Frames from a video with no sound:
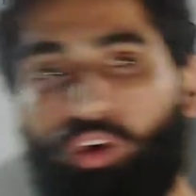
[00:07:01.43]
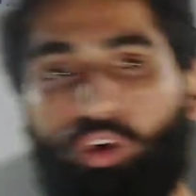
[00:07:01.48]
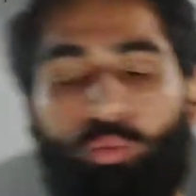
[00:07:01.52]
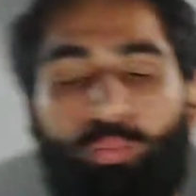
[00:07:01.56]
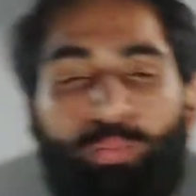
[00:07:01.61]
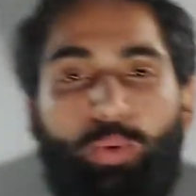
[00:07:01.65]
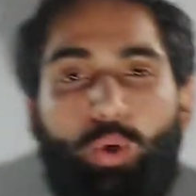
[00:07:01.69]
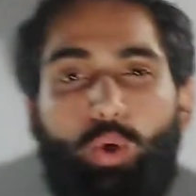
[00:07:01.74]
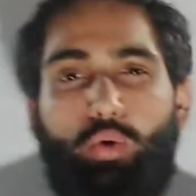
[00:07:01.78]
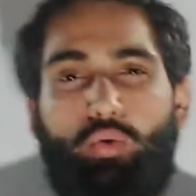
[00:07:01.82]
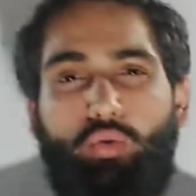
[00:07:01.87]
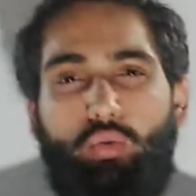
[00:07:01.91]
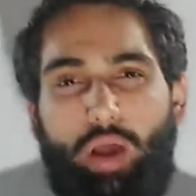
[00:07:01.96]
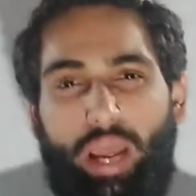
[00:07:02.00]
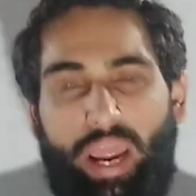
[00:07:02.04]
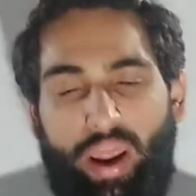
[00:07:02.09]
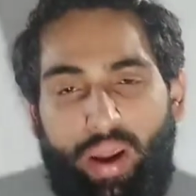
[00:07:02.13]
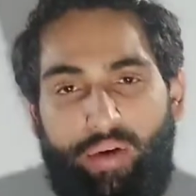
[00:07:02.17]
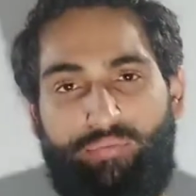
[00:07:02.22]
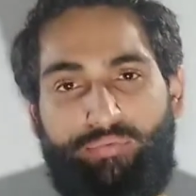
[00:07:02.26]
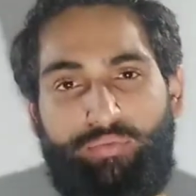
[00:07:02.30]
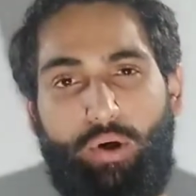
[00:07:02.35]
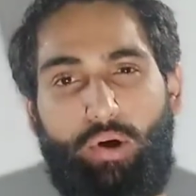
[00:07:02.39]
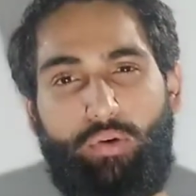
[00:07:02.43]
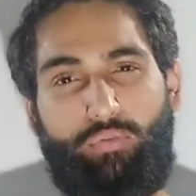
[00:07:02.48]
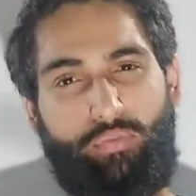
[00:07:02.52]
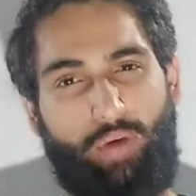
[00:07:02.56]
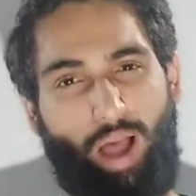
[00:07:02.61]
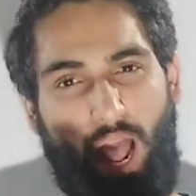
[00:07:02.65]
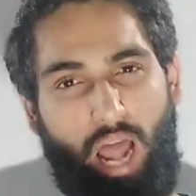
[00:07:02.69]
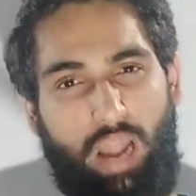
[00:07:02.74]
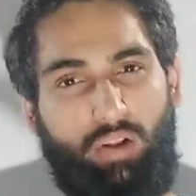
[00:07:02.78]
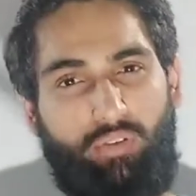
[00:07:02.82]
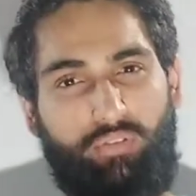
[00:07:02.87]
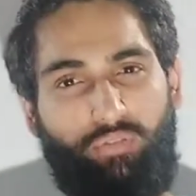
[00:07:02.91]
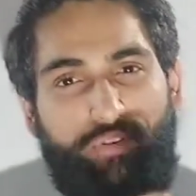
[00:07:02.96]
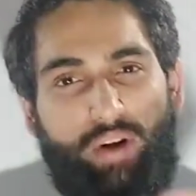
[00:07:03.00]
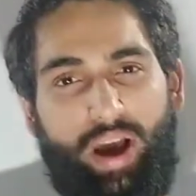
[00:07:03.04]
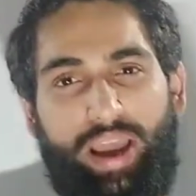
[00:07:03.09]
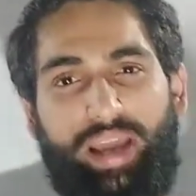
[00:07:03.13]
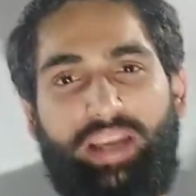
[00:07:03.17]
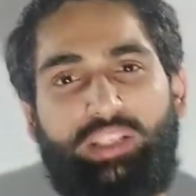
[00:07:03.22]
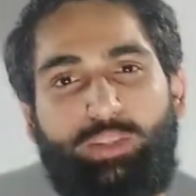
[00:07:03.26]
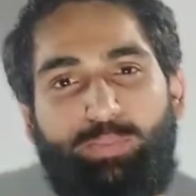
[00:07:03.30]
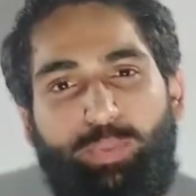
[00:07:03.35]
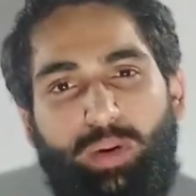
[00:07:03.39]
to prove f of alpha
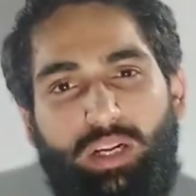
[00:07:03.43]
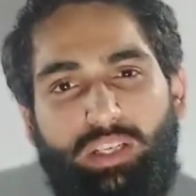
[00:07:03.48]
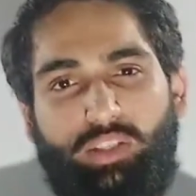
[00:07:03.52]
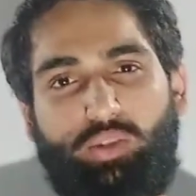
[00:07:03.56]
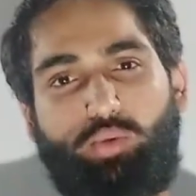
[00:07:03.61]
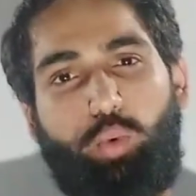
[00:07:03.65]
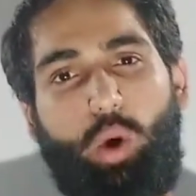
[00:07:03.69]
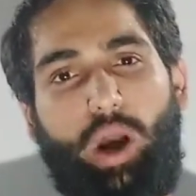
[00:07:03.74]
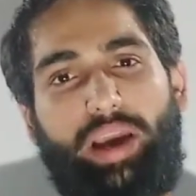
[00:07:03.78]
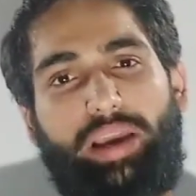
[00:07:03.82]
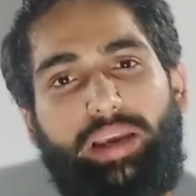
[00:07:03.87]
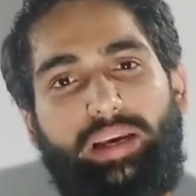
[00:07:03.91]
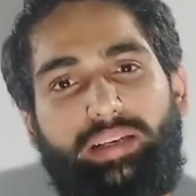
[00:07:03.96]
x plus y